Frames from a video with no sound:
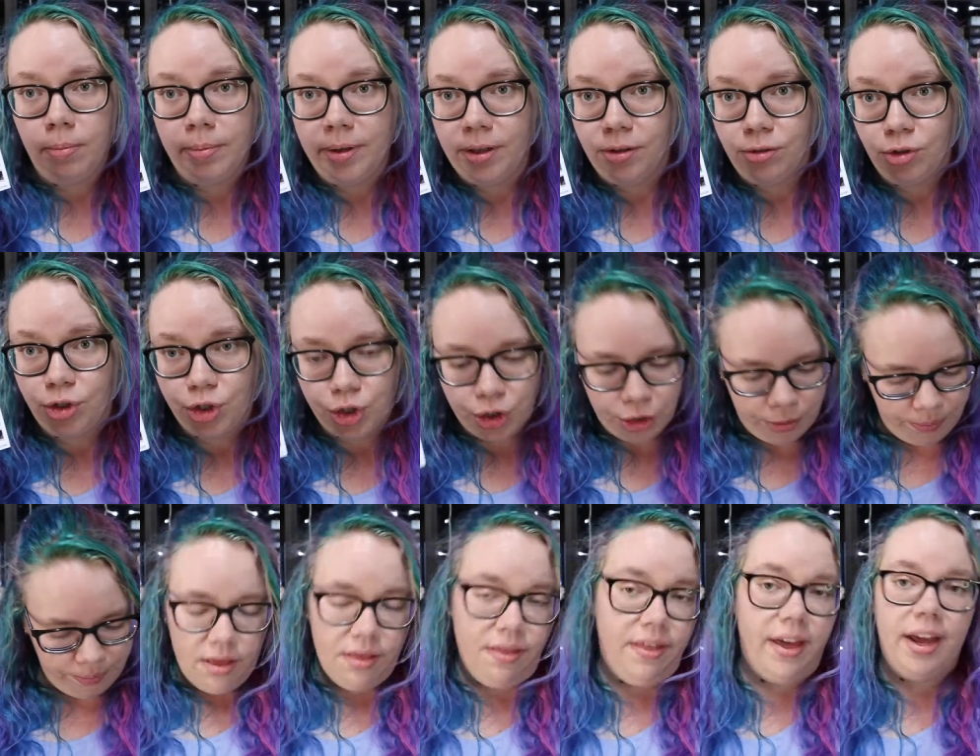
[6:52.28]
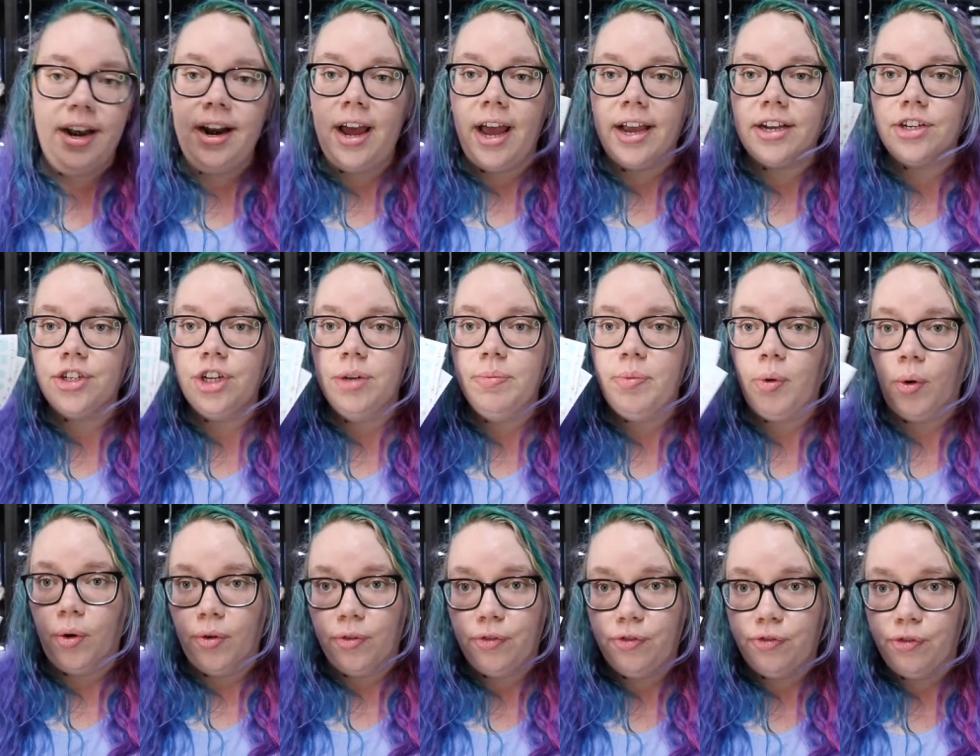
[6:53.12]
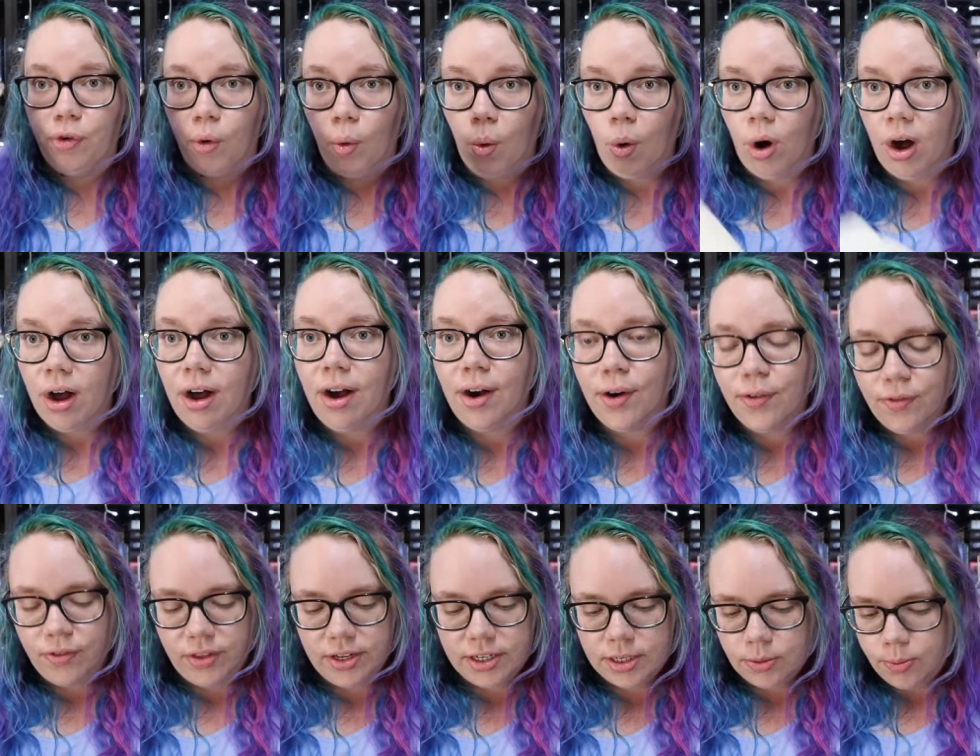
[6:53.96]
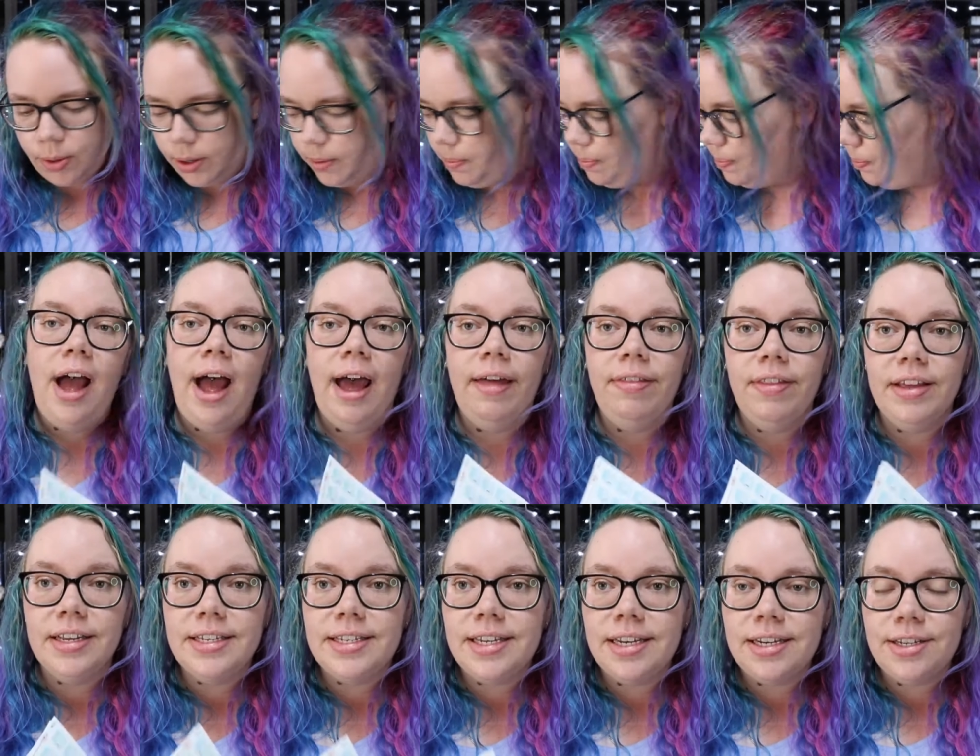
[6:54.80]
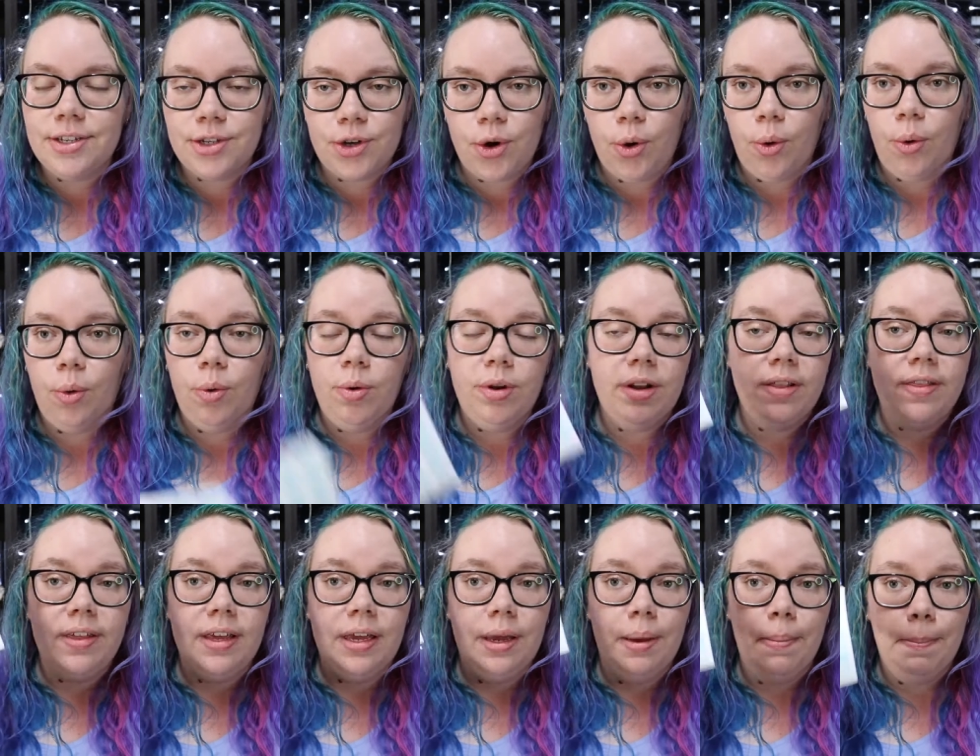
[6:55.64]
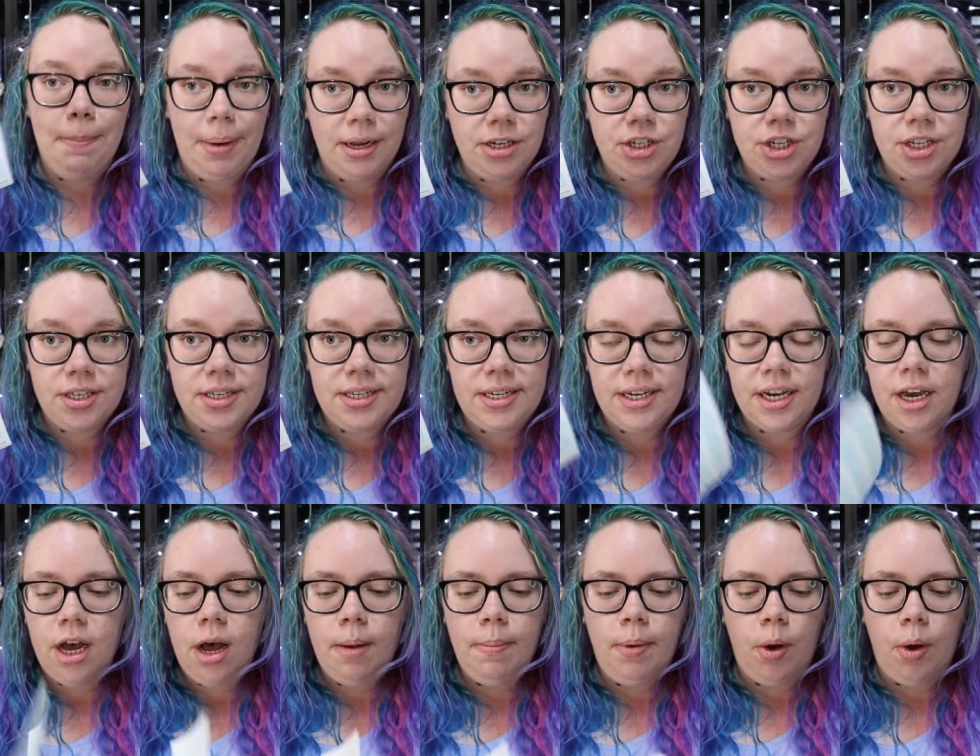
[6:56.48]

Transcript: Bill Due. Then I actually bought four of this one and this is called the budget sticker,